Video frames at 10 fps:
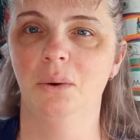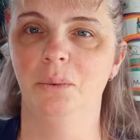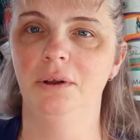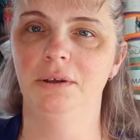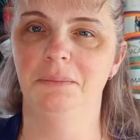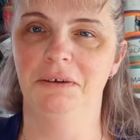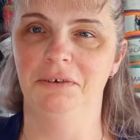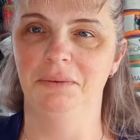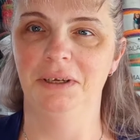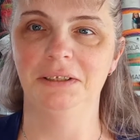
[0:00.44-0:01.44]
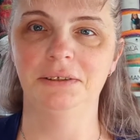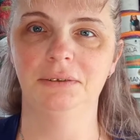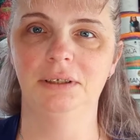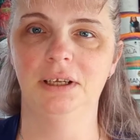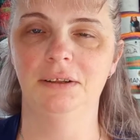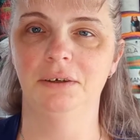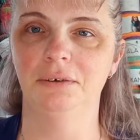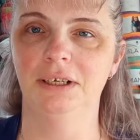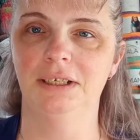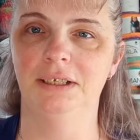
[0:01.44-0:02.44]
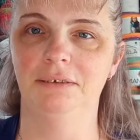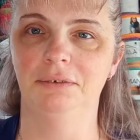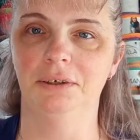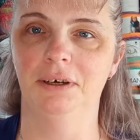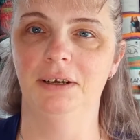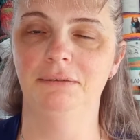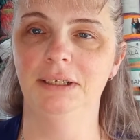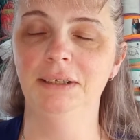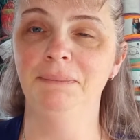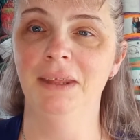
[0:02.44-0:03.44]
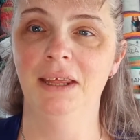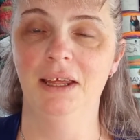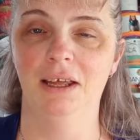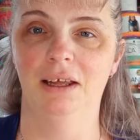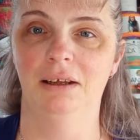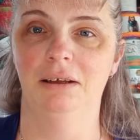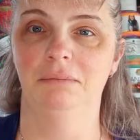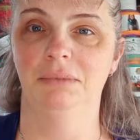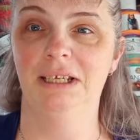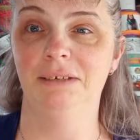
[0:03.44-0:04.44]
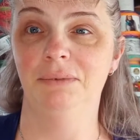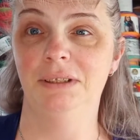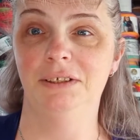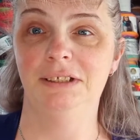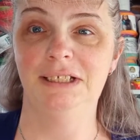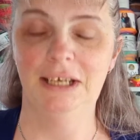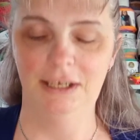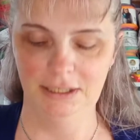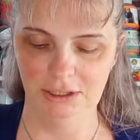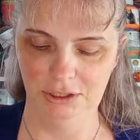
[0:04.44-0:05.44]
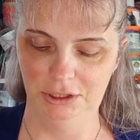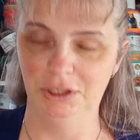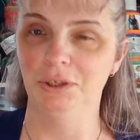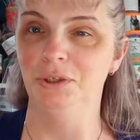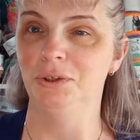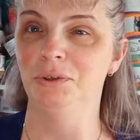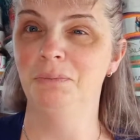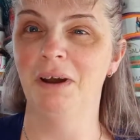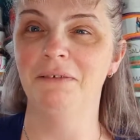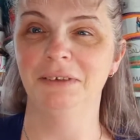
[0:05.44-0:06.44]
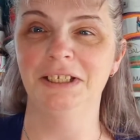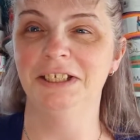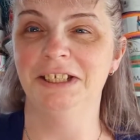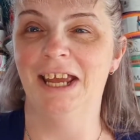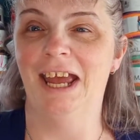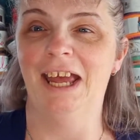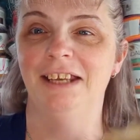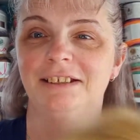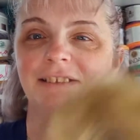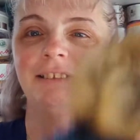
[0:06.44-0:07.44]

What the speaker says: Welcome everyone to another great day for crafting. I'm here with you today to show you my finished hat.